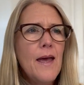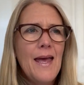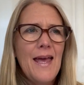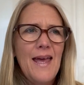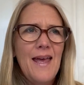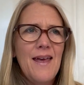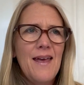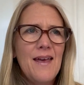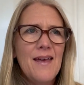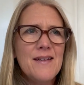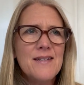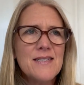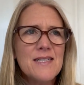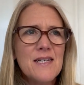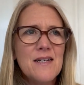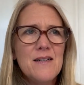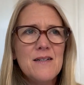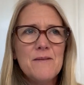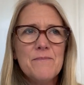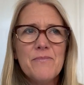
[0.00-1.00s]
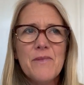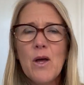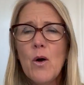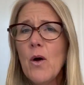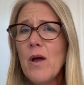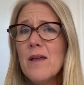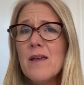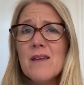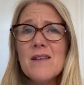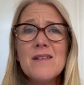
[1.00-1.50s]
And now
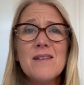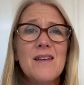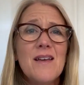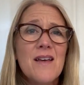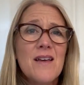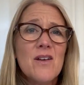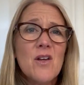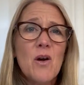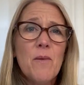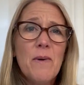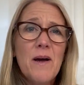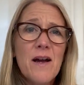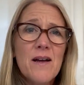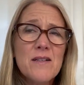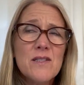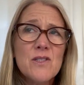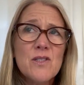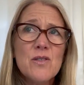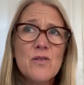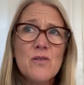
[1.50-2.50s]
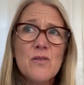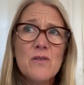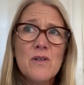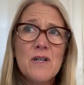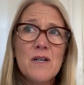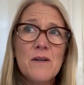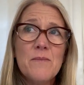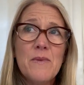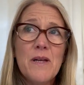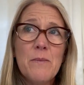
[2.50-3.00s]
I can go back
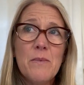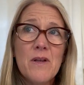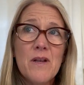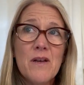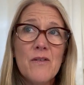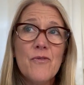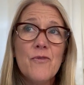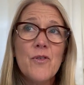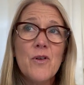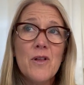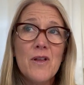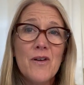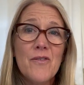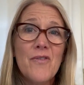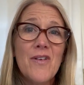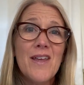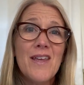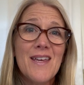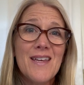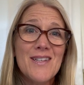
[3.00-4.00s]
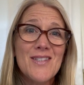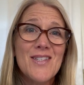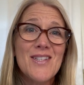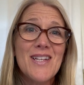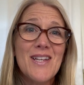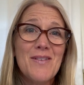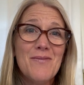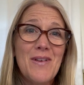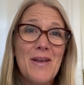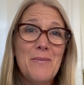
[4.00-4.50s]
to maybe not full on
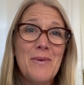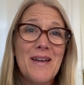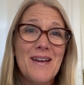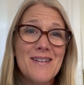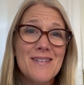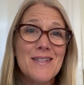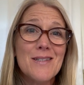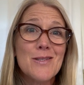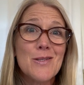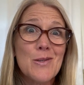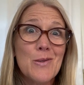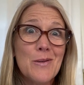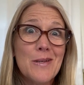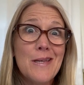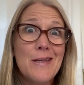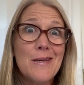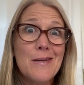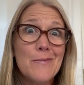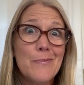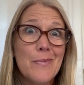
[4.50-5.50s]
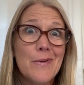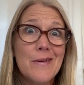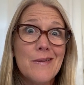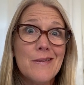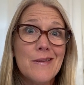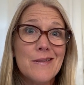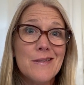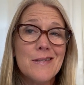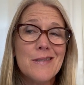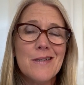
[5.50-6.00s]
vacationing. Maybe I can just go camping
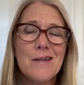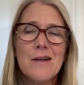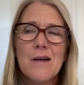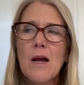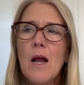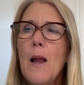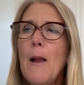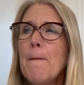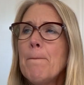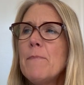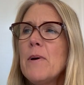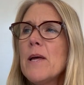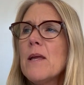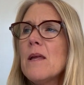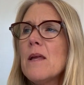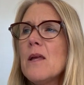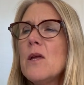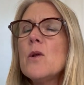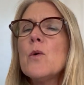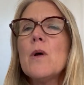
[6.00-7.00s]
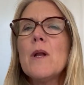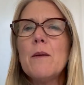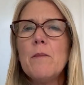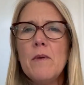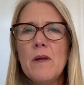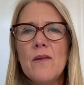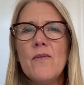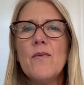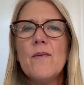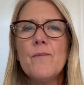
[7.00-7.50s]
this year. But you know what I
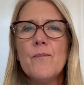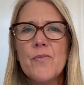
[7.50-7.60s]
mean?